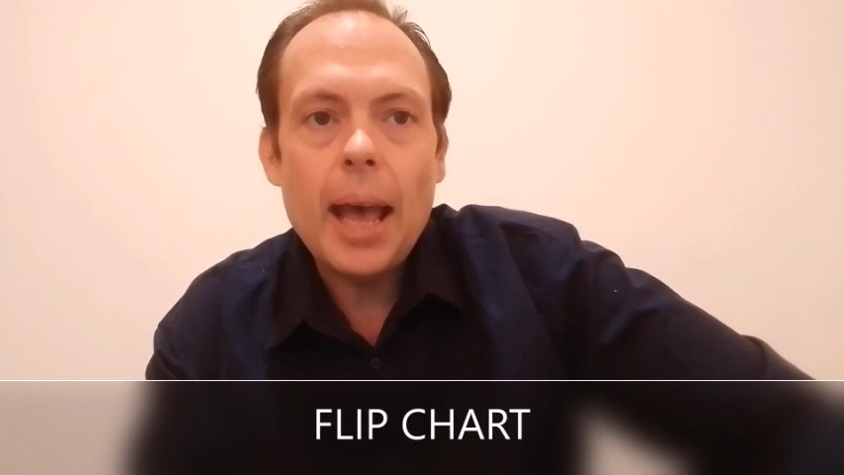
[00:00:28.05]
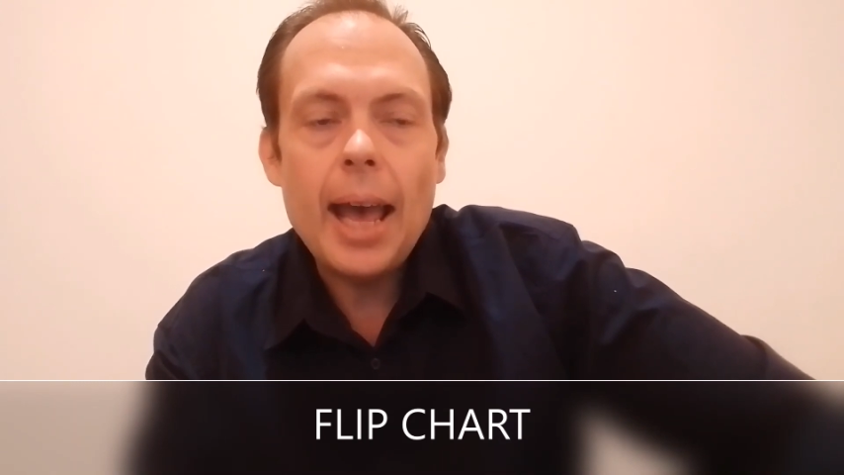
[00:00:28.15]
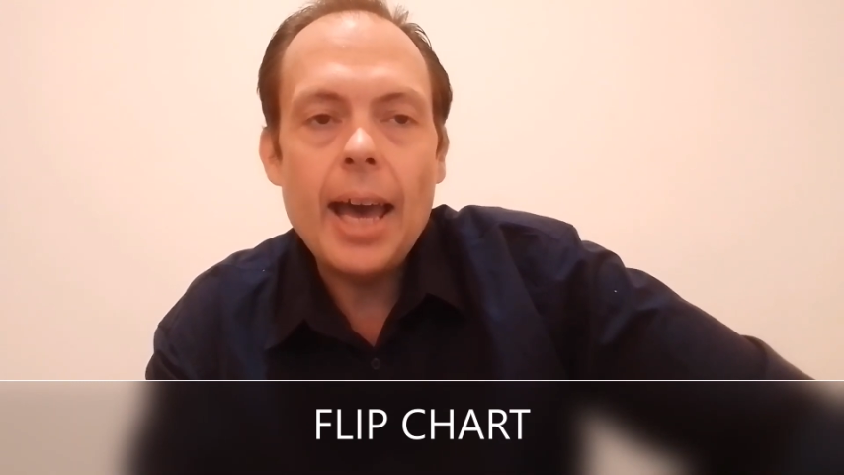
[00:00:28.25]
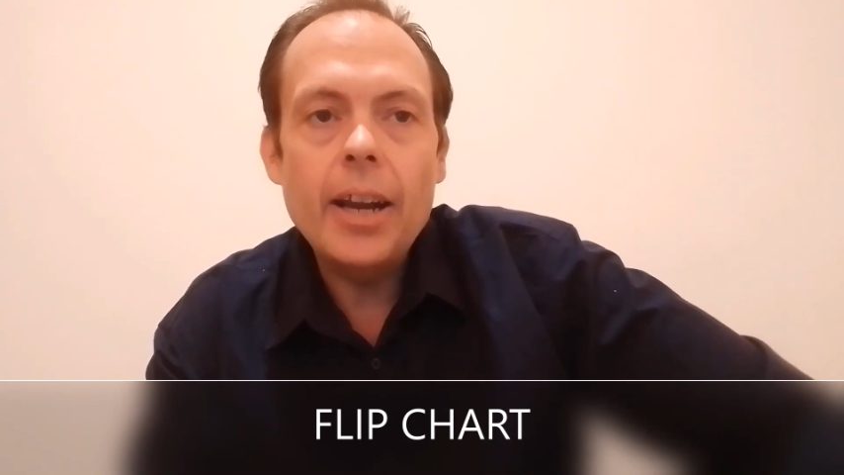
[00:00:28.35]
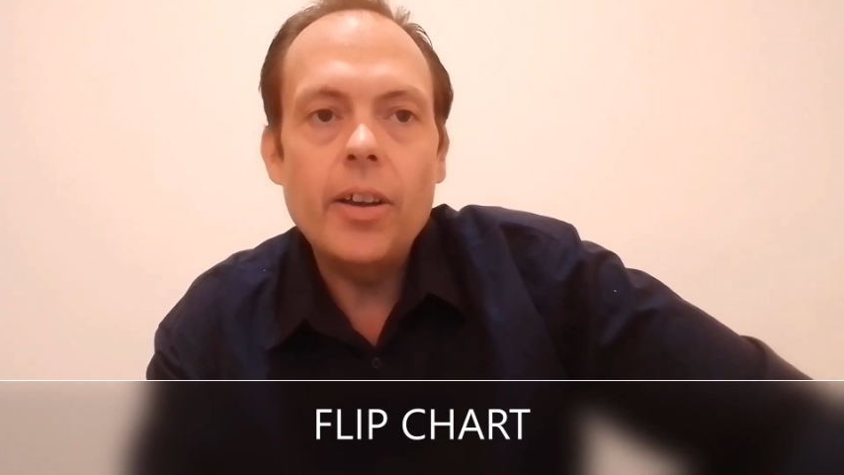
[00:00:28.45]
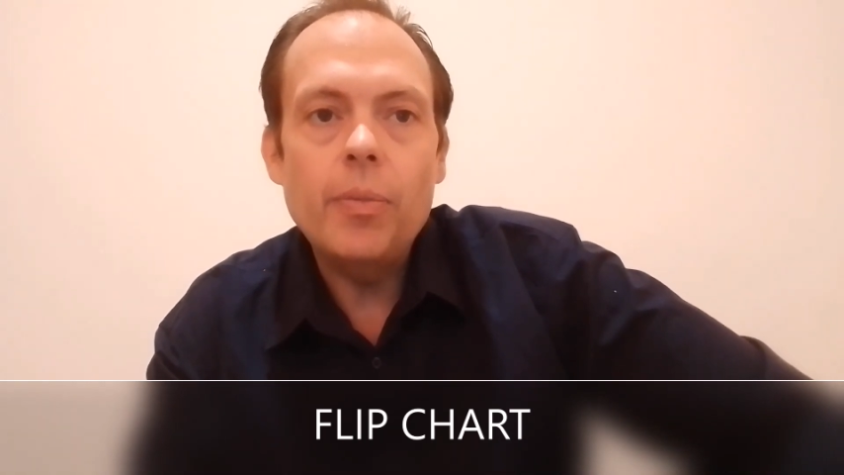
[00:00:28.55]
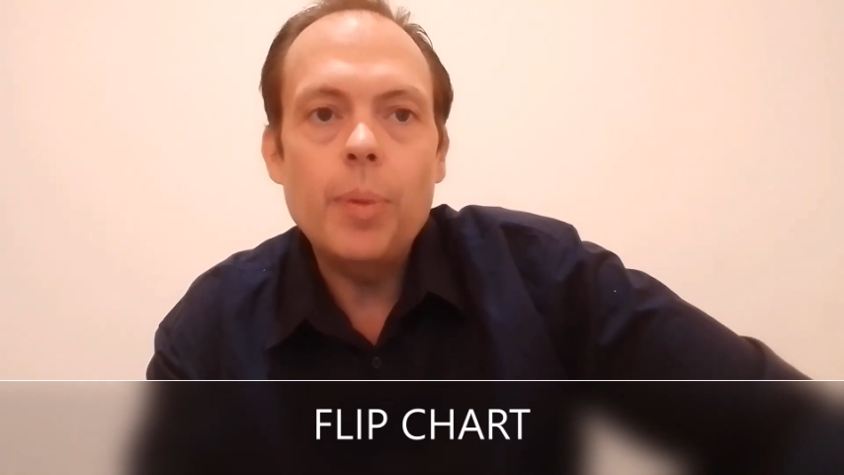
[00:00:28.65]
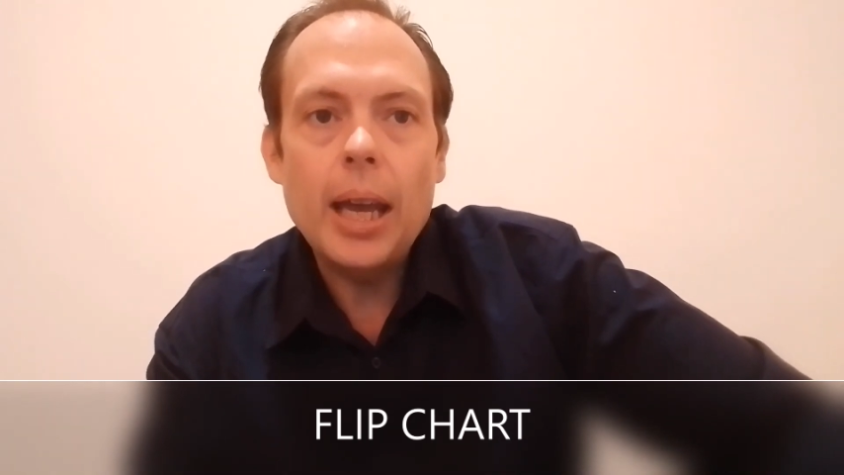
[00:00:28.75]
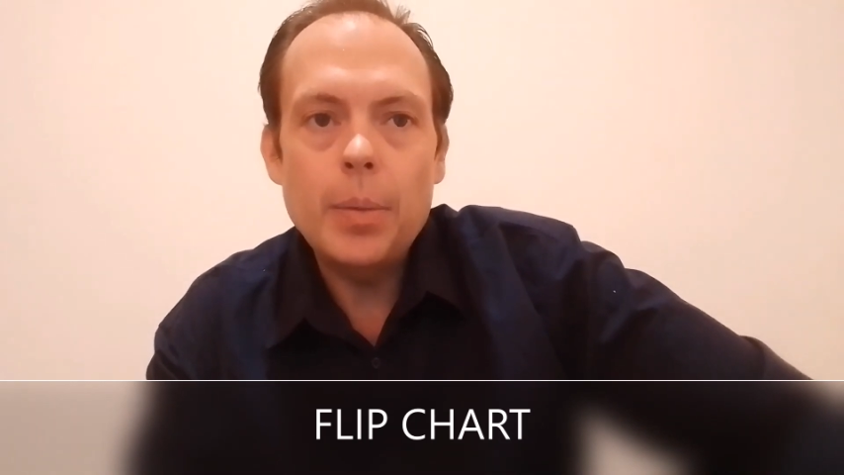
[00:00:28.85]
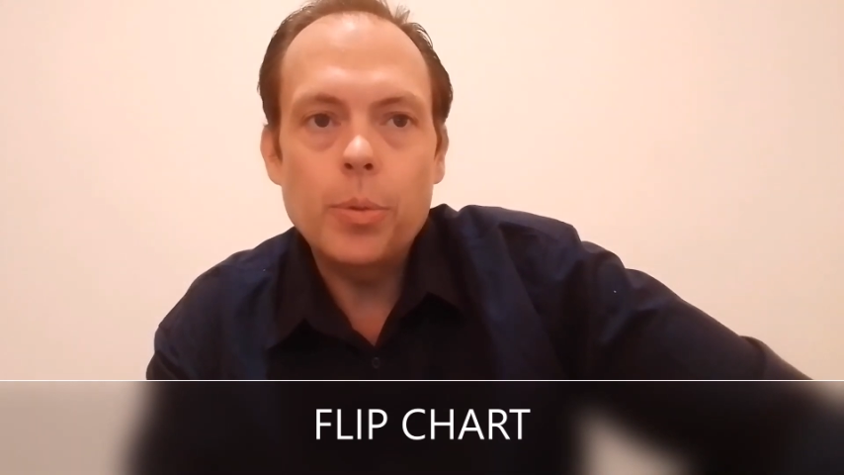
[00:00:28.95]
pad
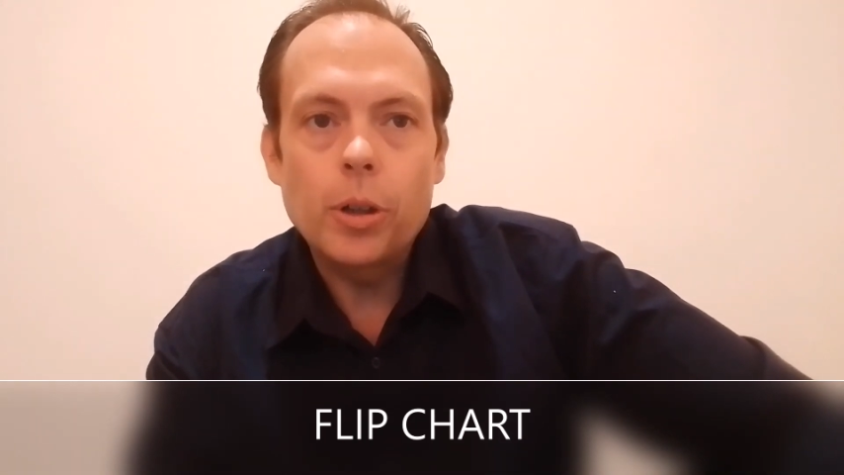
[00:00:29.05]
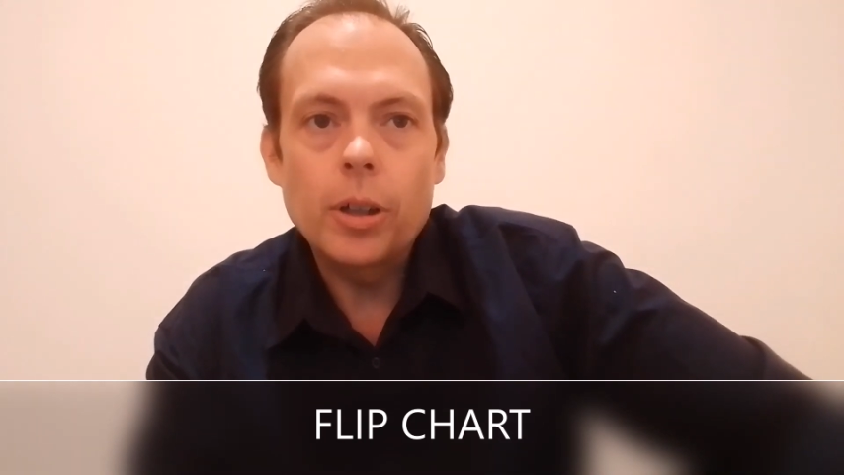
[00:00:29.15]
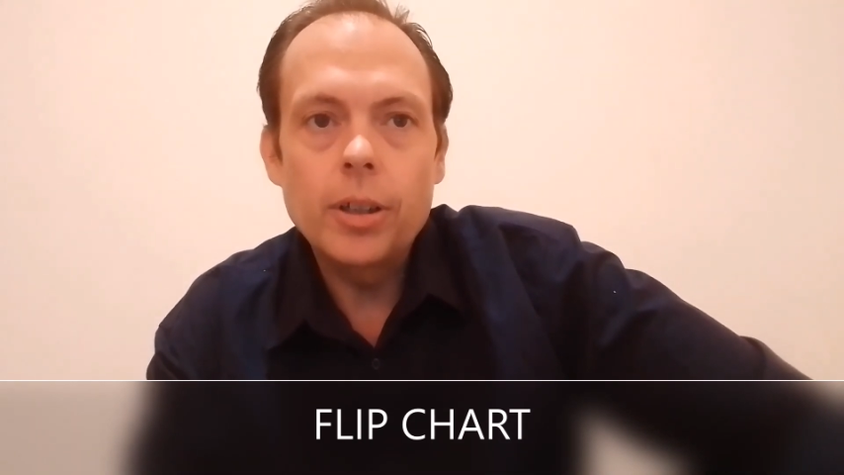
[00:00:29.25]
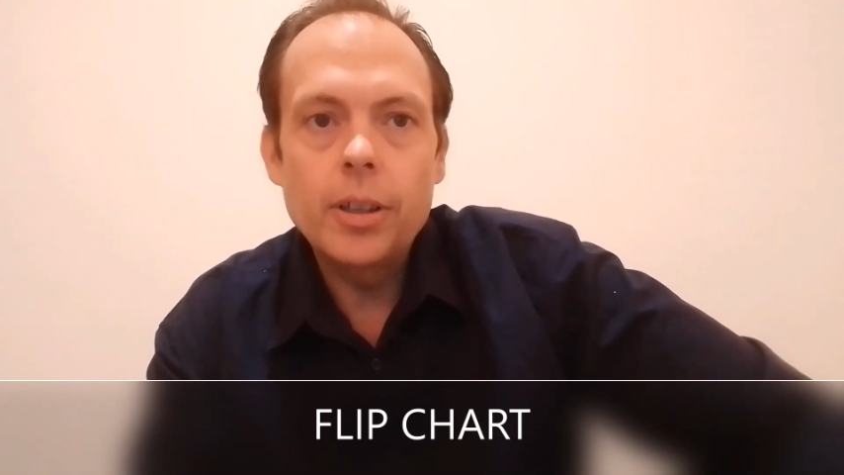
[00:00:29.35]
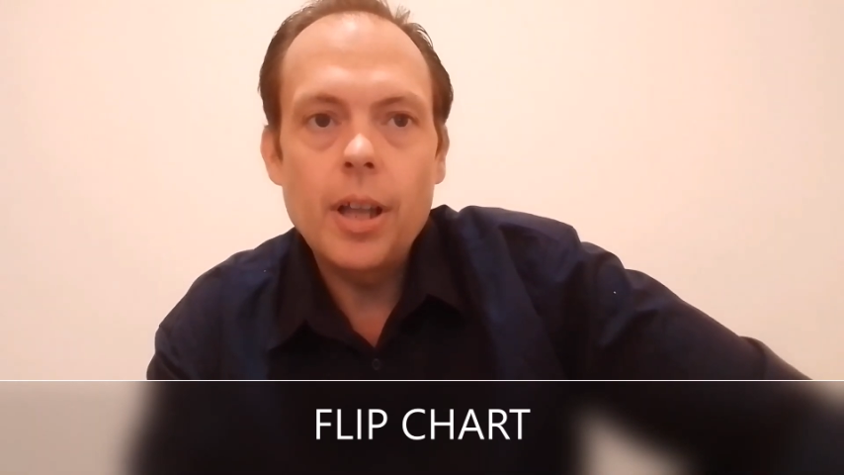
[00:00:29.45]
of paper